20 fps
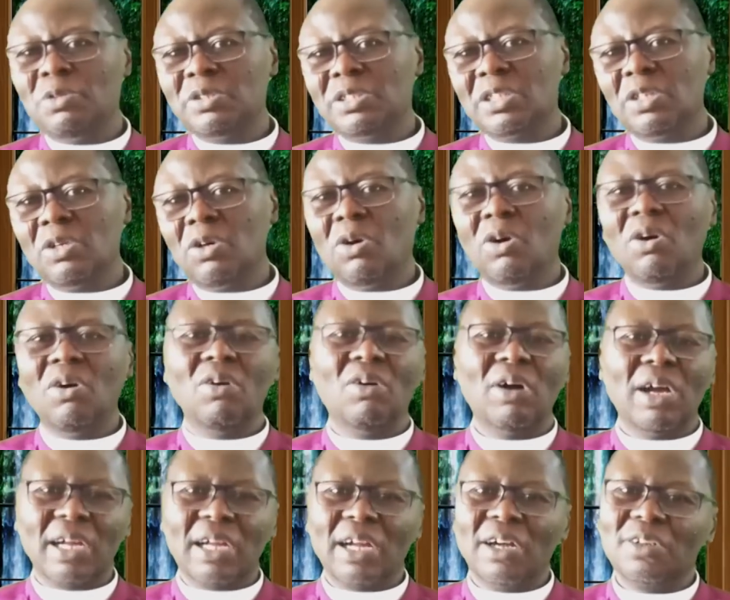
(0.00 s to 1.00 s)
who say, oh,
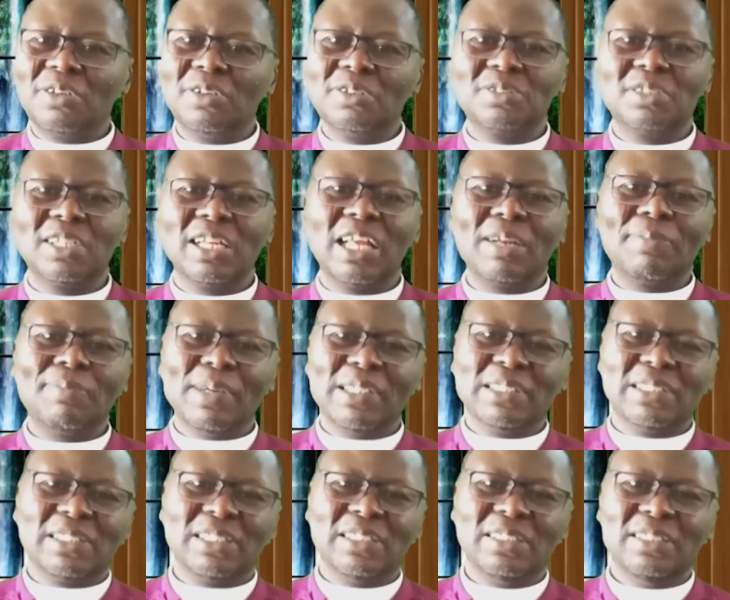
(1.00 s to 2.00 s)
I can go to that
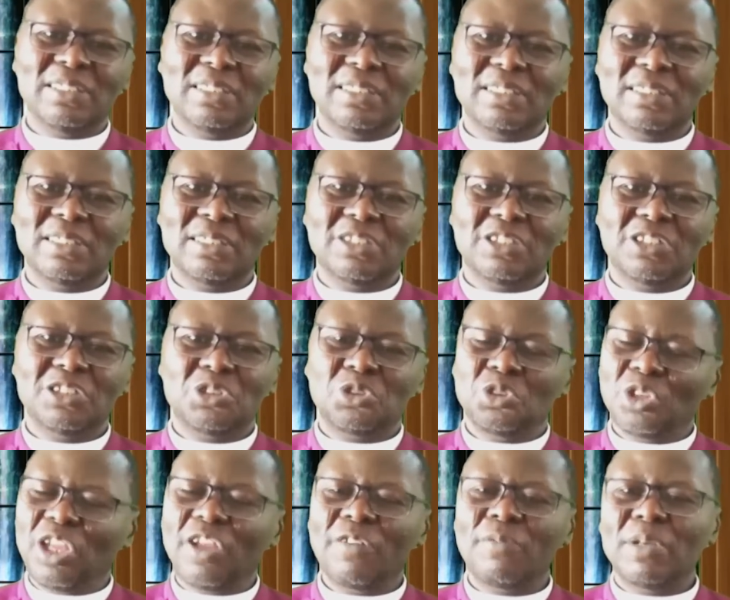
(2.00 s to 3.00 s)
person
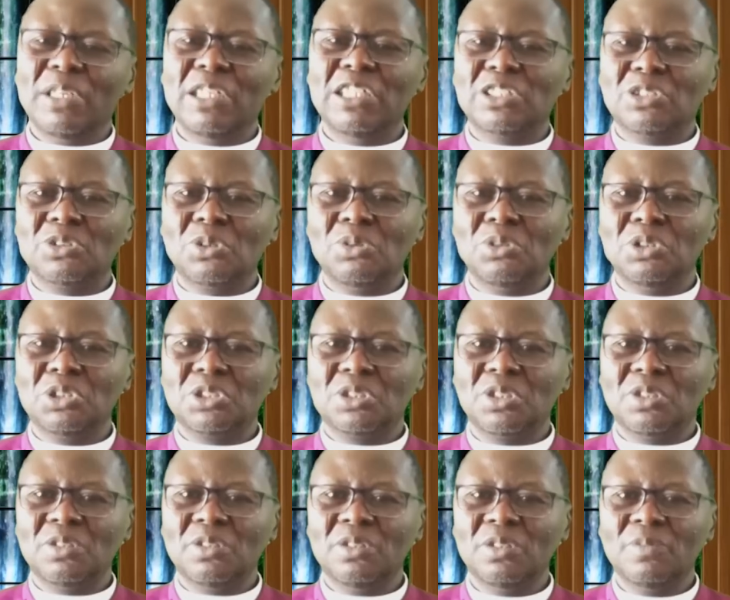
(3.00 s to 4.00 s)
to give me the
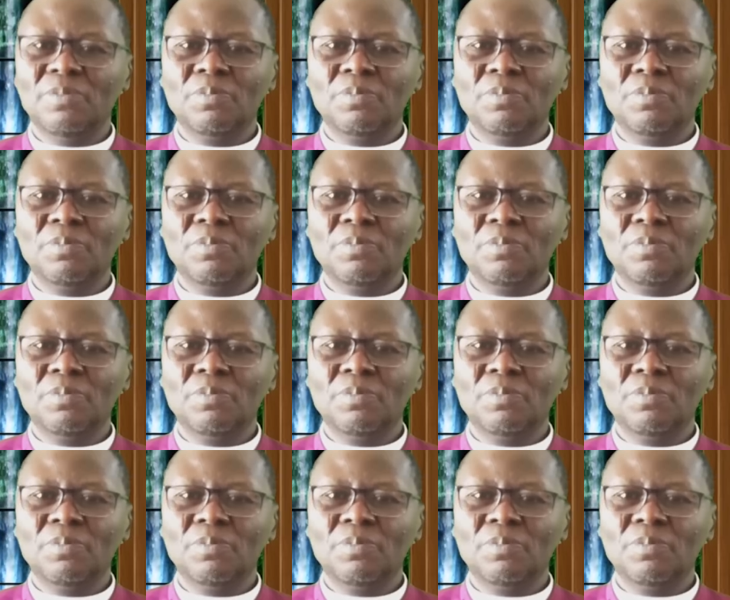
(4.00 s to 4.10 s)
solution.